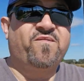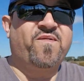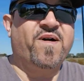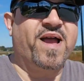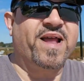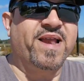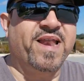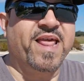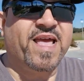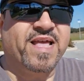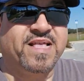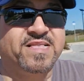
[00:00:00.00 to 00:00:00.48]

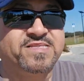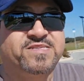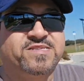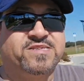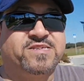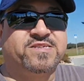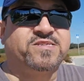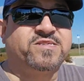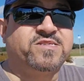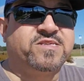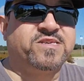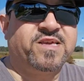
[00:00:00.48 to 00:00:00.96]

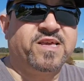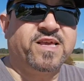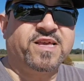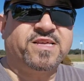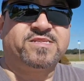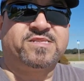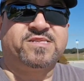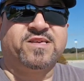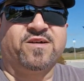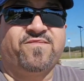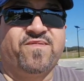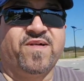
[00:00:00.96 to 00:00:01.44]
finances,
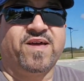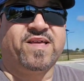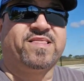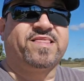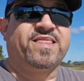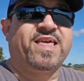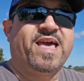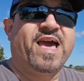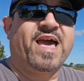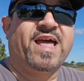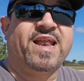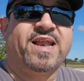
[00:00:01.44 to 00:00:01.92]
and stuff
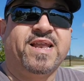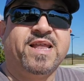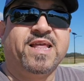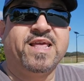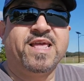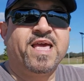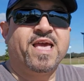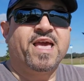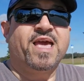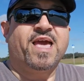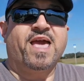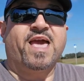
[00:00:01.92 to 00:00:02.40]
like that.
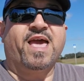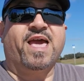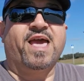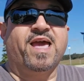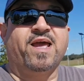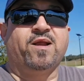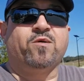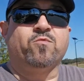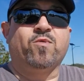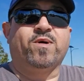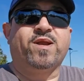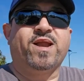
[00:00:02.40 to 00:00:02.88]

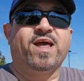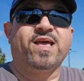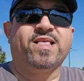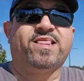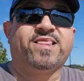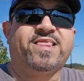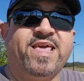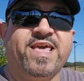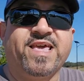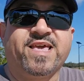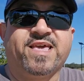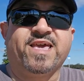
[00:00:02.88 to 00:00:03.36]
And what
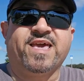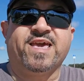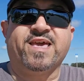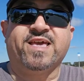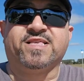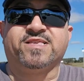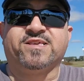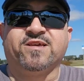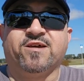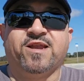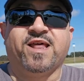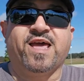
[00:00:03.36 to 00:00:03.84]
I think
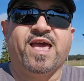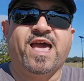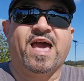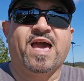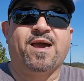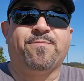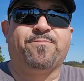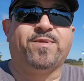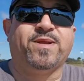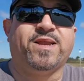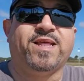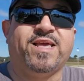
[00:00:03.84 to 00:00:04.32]
is going to
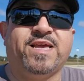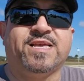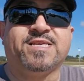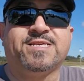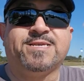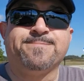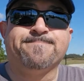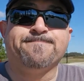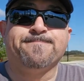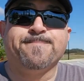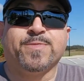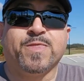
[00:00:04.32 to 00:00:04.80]
happen
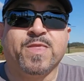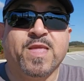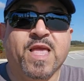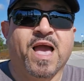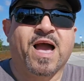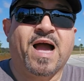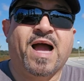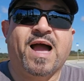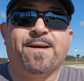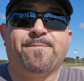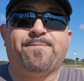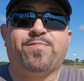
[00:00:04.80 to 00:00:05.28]
is,
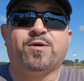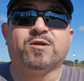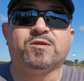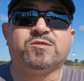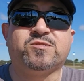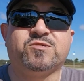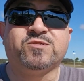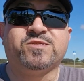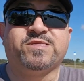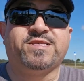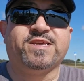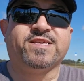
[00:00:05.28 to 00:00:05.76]
I
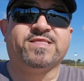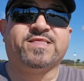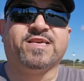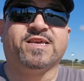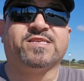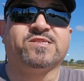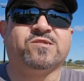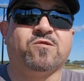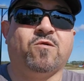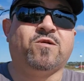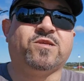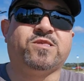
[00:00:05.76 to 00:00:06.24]
personally think
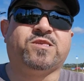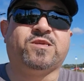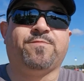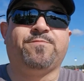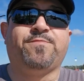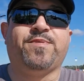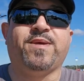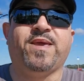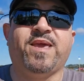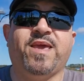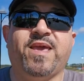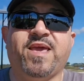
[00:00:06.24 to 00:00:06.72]
there's going
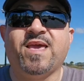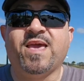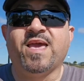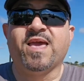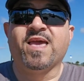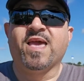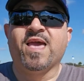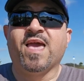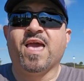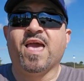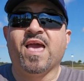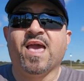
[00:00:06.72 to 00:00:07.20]
to be
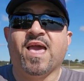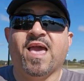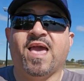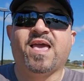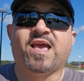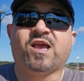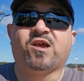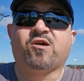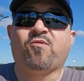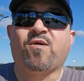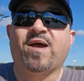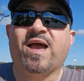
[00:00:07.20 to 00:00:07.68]

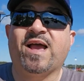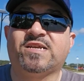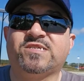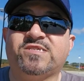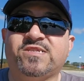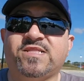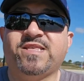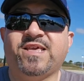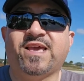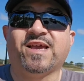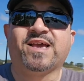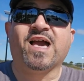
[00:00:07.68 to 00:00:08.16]
a
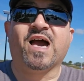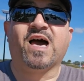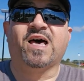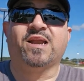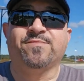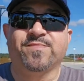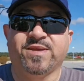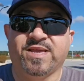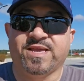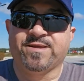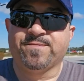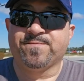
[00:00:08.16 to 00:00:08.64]
crash in the
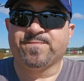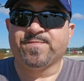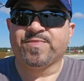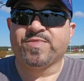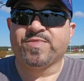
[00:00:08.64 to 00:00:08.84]
economy.